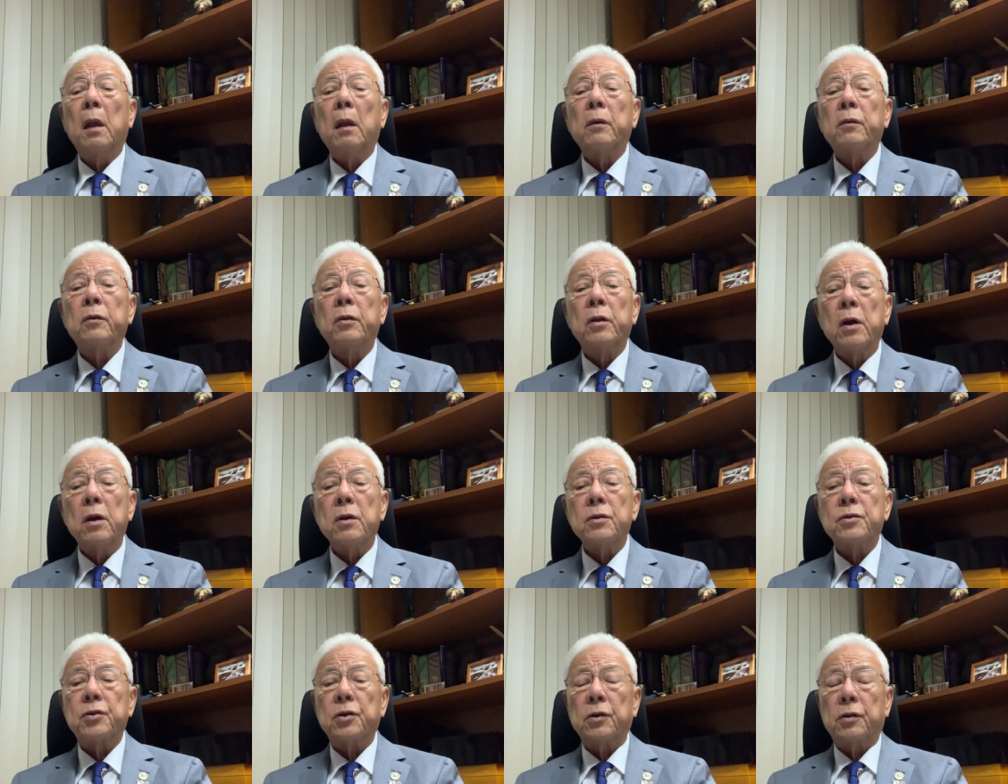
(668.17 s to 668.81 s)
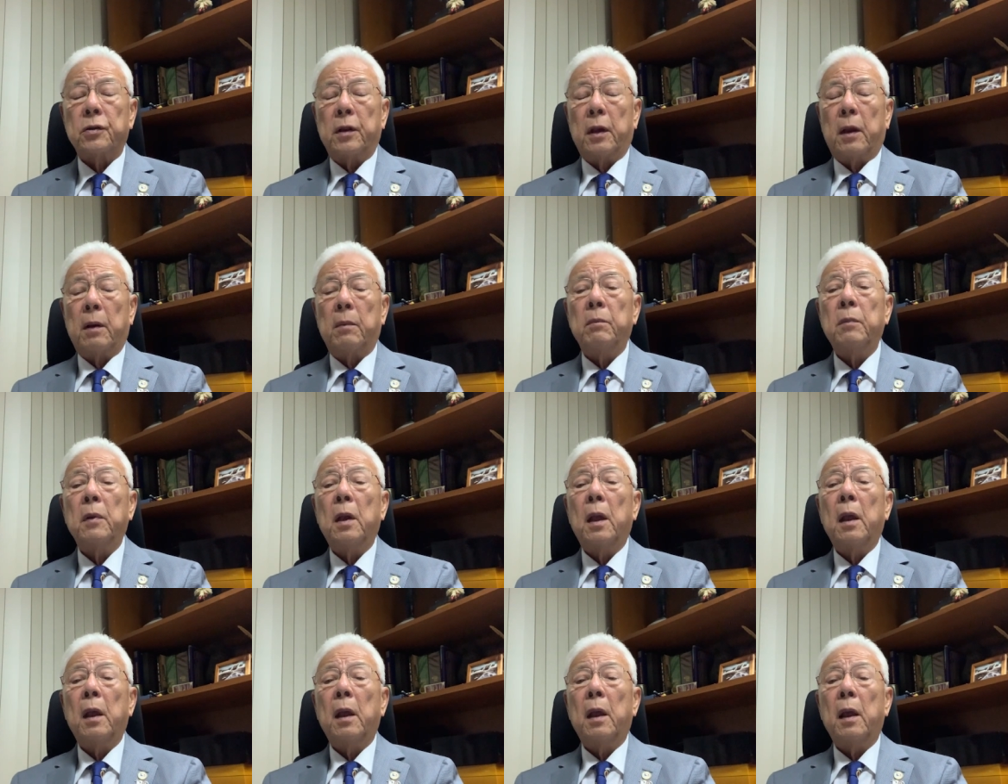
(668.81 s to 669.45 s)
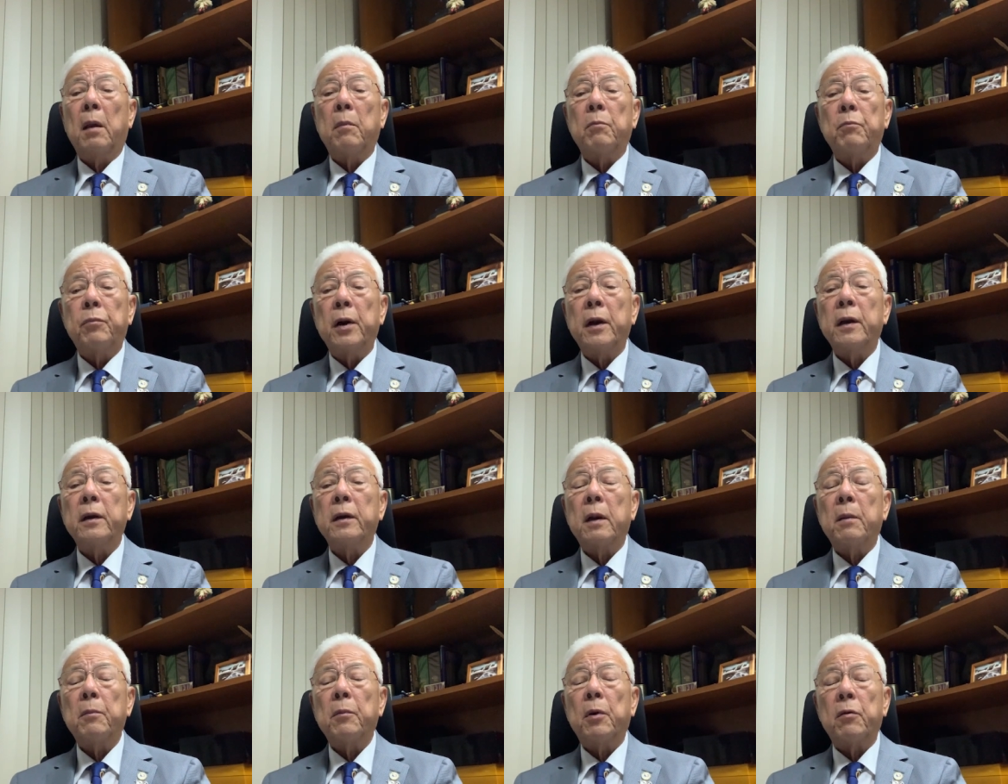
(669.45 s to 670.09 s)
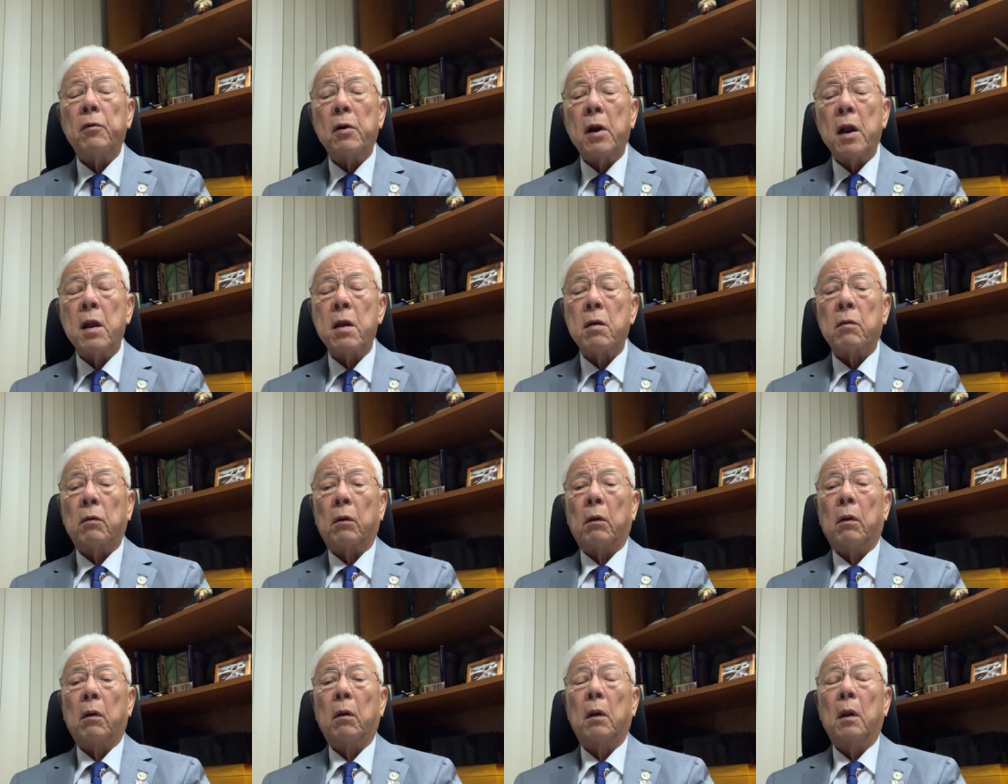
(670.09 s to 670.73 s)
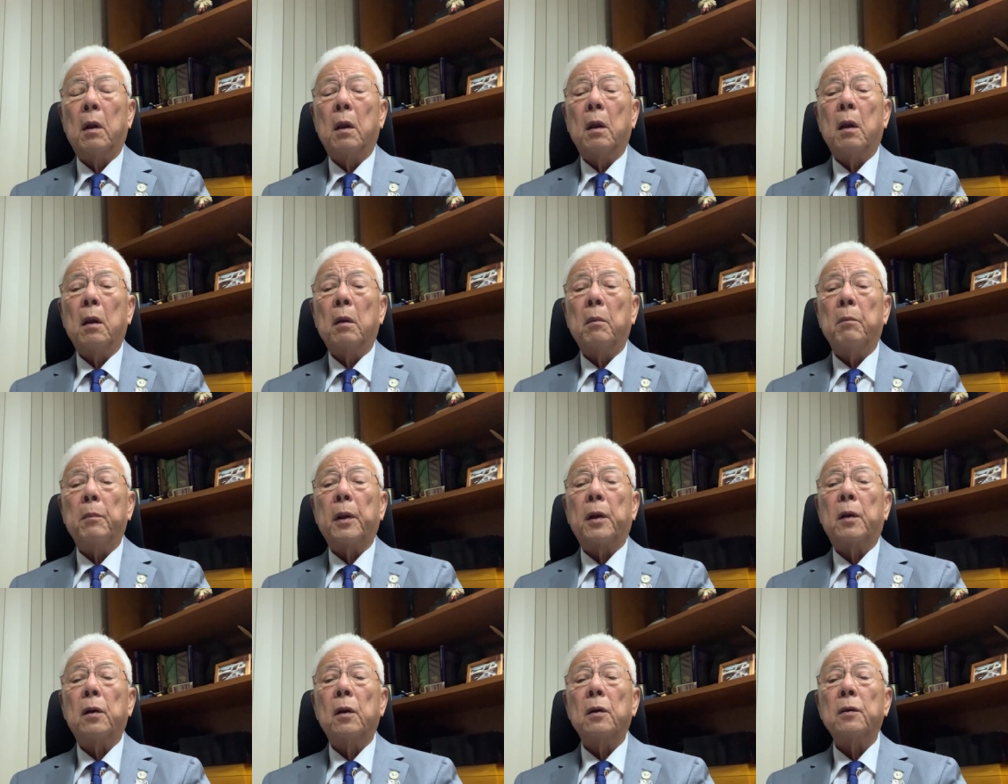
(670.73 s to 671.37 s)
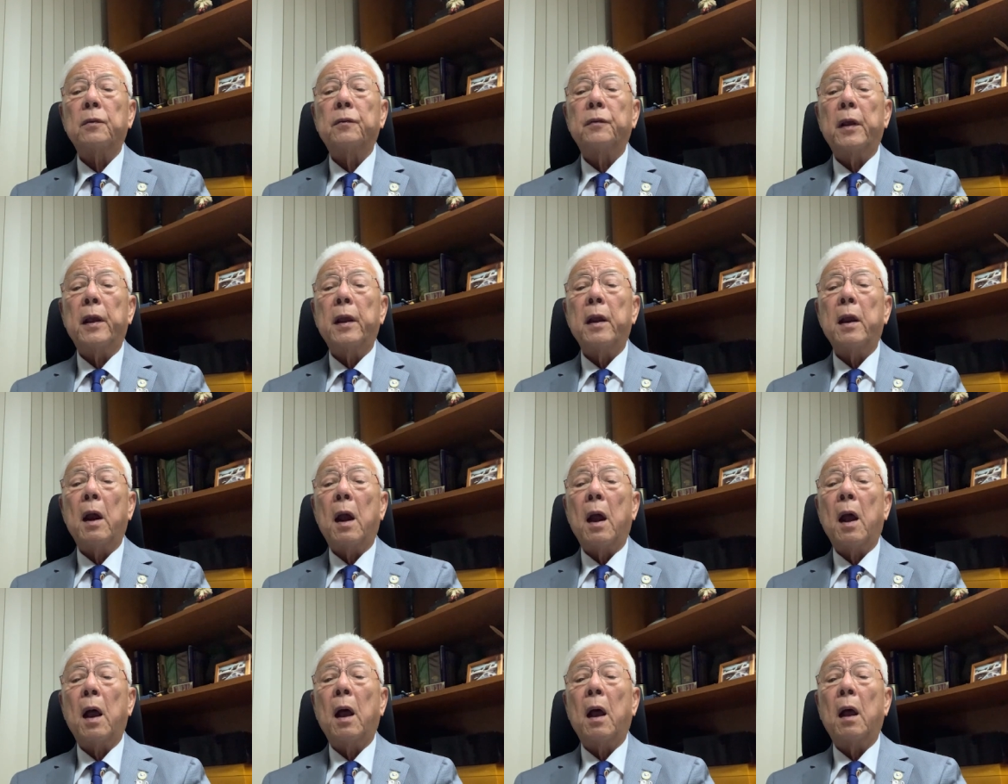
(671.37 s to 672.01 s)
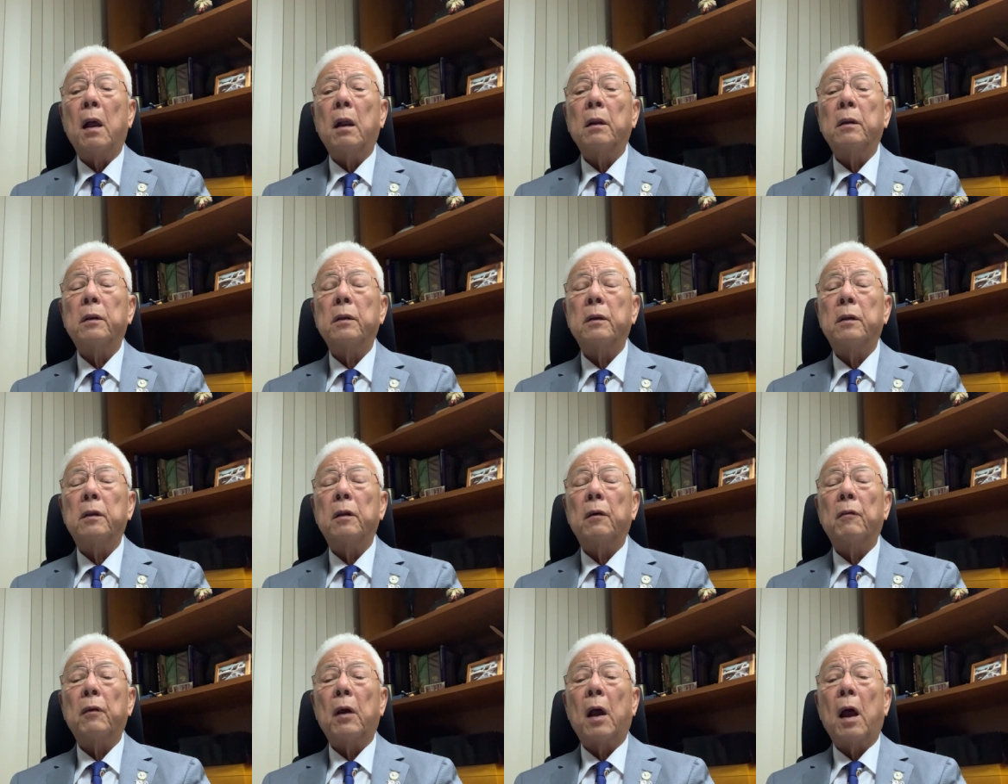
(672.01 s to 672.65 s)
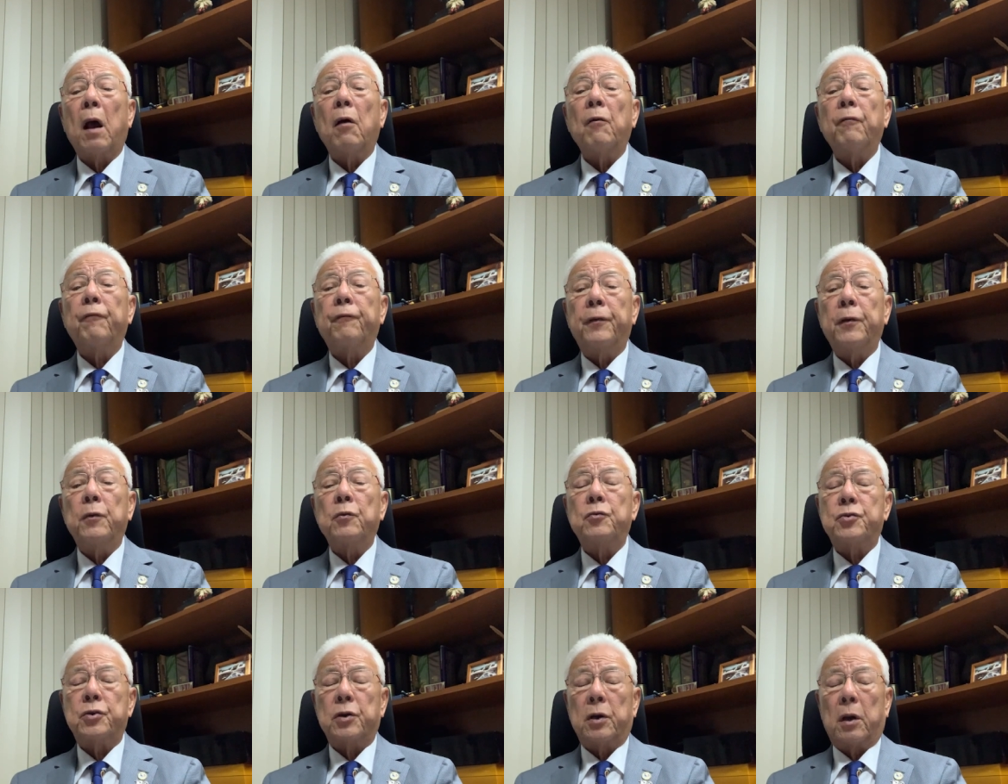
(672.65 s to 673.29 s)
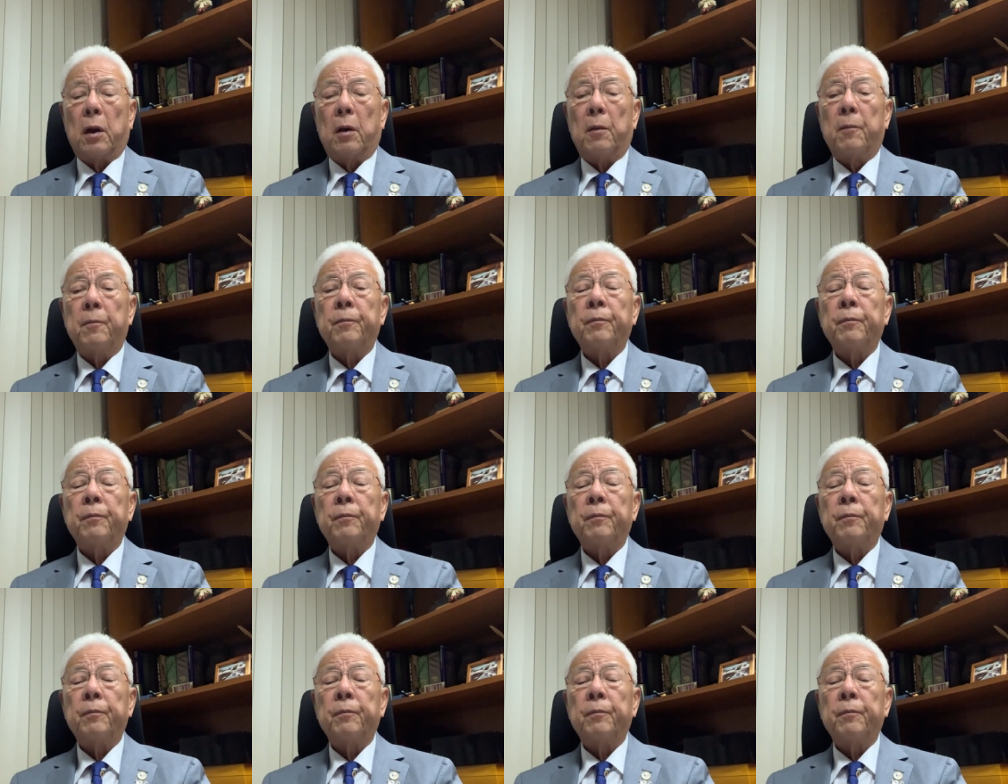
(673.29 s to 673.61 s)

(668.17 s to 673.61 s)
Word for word: nurture them and bring them around because they are the, our future.